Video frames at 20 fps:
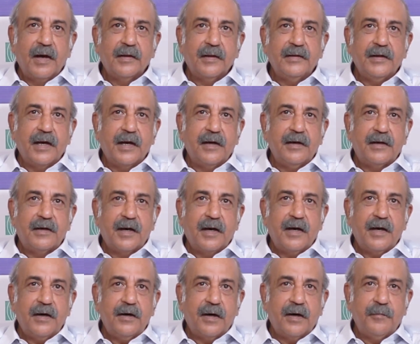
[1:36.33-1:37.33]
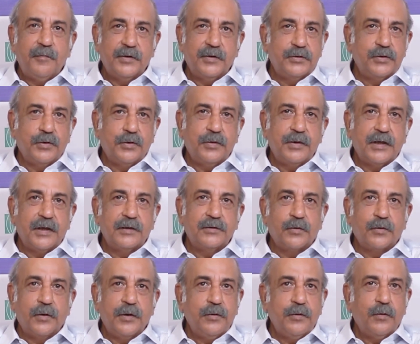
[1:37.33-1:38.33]
the entire episode is
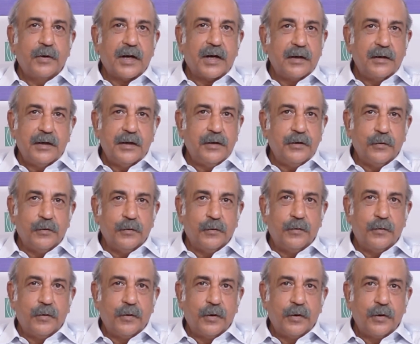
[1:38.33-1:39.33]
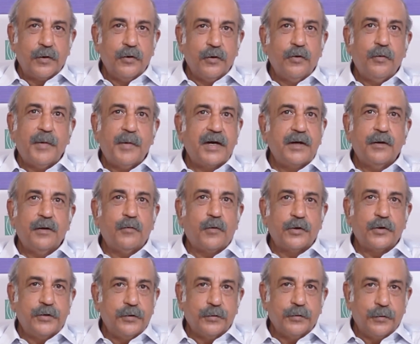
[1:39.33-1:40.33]
going to continue, no matter
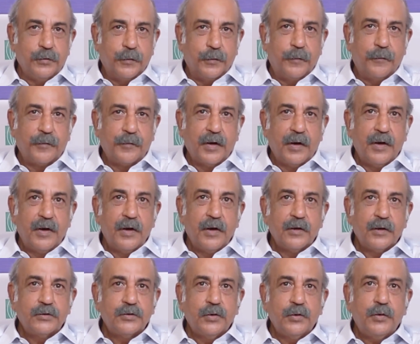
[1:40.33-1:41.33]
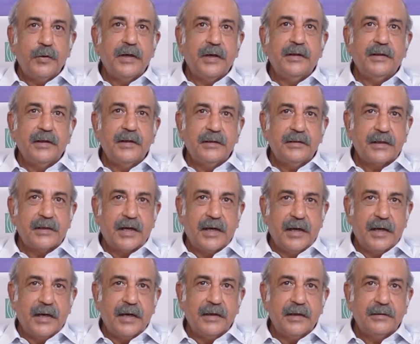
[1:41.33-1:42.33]
what you do. So in this
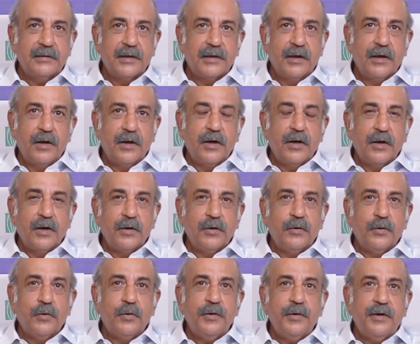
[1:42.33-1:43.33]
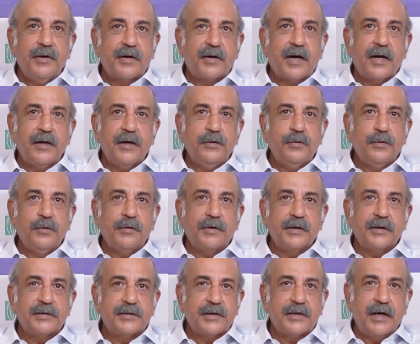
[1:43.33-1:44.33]
case, don't try to
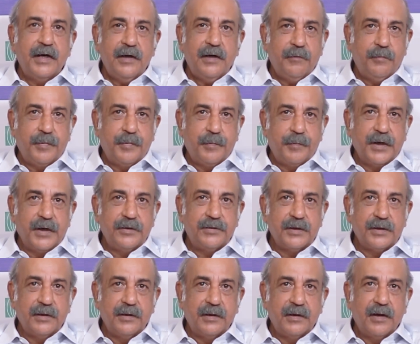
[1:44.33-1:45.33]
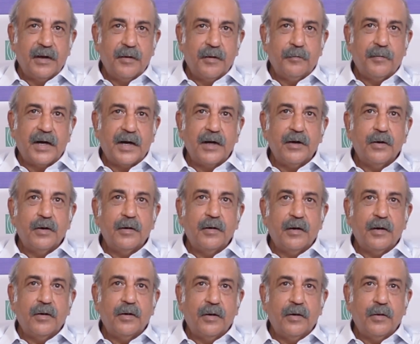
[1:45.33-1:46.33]
restrain a patient by
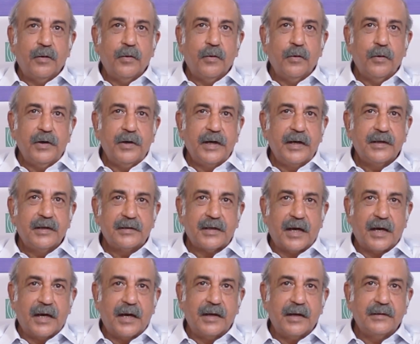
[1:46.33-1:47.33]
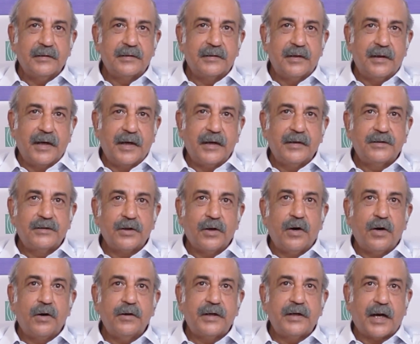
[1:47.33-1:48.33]
holding his hands, legs,
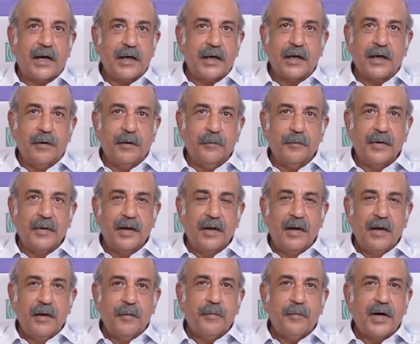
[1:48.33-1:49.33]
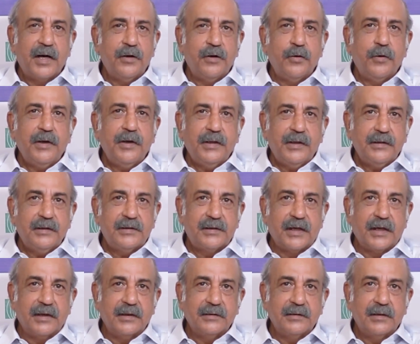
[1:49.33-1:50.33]
or tying him. By doing these
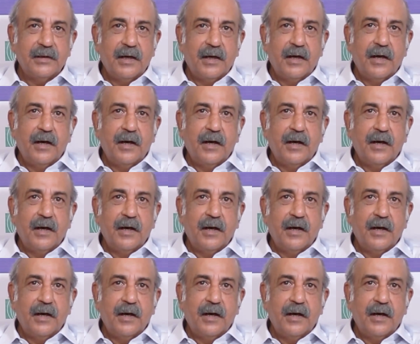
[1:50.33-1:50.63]
things,